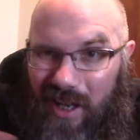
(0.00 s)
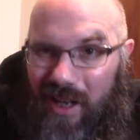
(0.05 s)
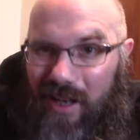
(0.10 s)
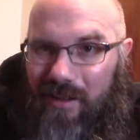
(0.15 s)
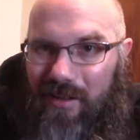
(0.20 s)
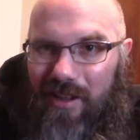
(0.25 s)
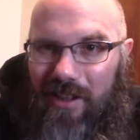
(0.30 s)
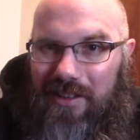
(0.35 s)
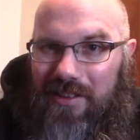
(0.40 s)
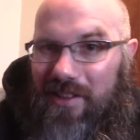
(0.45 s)

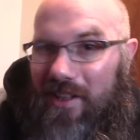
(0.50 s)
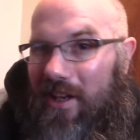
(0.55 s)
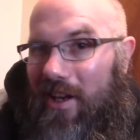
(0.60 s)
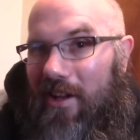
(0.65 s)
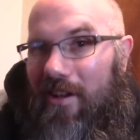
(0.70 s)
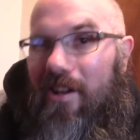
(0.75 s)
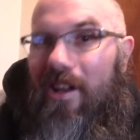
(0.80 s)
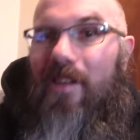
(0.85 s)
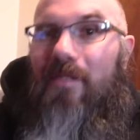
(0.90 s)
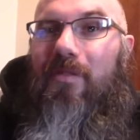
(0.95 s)
like said
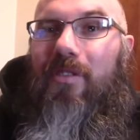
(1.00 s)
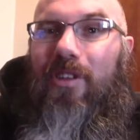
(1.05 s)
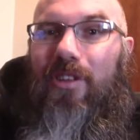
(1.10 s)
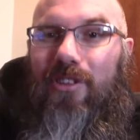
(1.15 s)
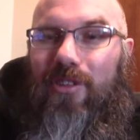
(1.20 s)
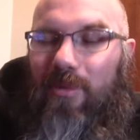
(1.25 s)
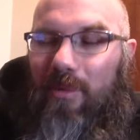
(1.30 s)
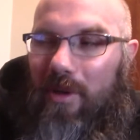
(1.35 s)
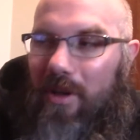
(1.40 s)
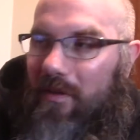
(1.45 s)
on
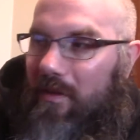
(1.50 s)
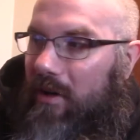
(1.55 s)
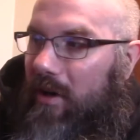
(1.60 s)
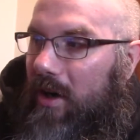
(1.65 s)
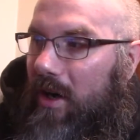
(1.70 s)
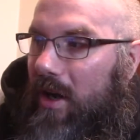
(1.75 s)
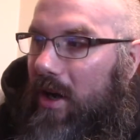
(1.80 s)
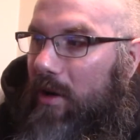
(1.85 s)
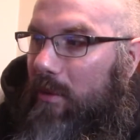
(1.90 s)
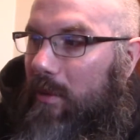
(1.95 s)
Netflix or whatever.
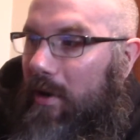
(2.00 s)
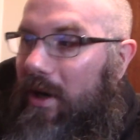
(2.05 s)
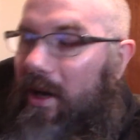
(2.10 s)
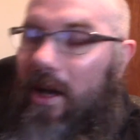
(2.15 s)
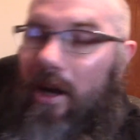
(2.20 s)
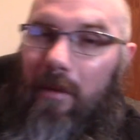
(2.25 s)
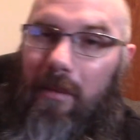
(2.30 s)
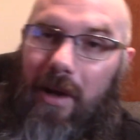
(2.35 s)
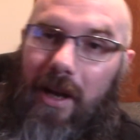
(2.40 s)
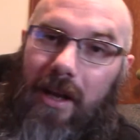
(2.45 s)
Right
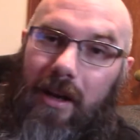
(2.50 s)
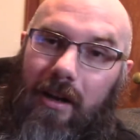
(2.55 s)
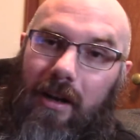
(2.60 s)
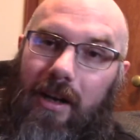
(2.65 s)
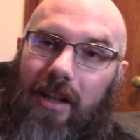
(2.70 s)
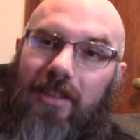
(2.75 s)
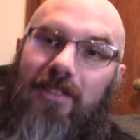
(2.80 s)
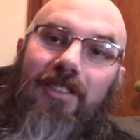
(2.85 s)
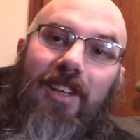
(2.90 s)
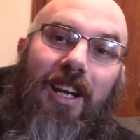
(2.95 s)
now my
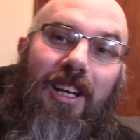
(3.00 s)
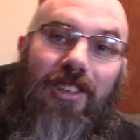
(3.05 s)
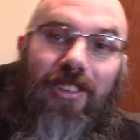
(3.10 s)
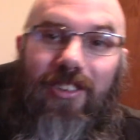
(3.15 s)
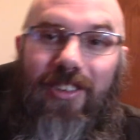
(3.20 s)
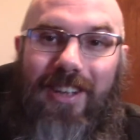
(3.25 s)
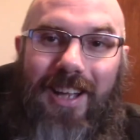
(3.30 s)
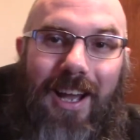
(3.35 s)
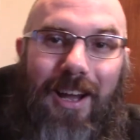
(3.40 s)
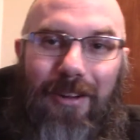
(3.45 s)
internet's
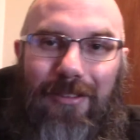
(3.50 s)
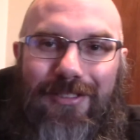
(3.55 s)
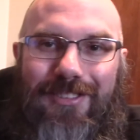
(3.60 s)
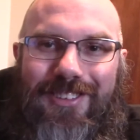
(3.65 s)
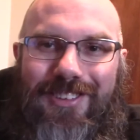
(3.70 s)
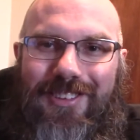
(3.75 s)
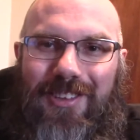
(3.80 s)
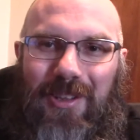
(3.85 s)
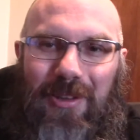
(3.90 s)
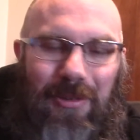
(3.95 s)
actually out,
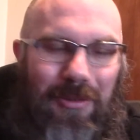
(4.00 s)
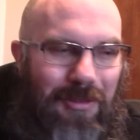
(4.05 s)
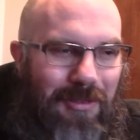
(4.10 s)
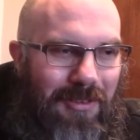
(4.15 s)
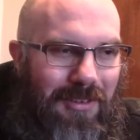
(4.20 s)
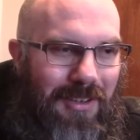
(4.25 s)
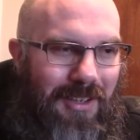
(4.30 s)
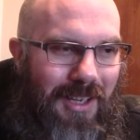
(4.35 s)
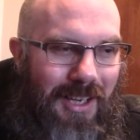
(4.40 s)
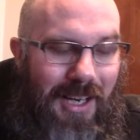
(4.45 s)
so,
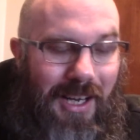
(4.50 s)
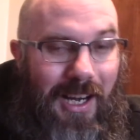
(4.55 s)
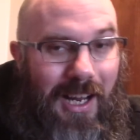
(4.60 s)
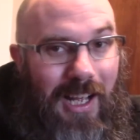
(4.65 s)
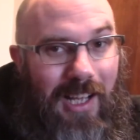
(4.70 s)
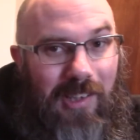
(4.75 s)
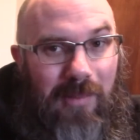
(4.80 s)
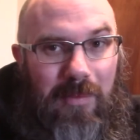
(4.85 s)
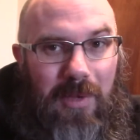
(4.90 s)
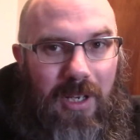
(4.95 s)
and it
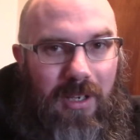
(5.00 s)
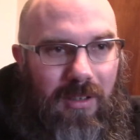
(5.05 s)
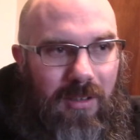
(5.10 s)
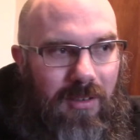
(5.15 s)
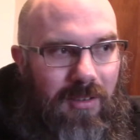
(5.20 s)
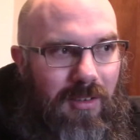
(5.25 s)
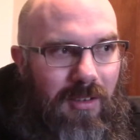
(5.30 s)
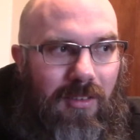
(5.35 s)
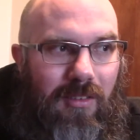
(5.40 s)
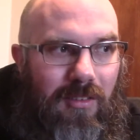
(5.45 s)
has
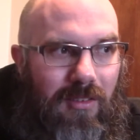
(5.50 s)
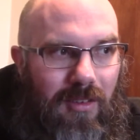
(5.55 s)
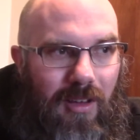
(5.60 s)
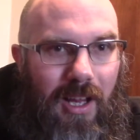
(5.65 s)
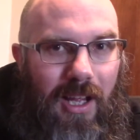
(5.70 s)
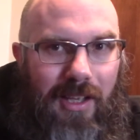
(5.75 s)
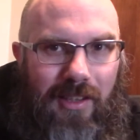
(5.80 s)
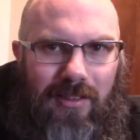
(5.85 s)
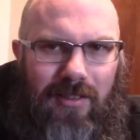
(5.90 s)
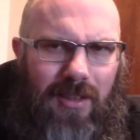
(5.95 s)
been since
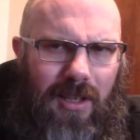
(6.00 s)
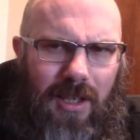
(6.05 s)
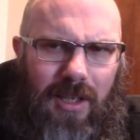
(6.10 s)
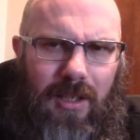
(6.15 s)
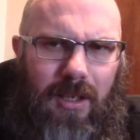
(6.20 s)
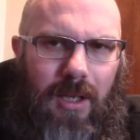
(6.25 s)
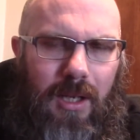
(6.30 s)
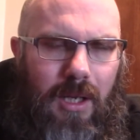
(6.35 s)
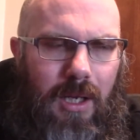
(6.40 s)
last night.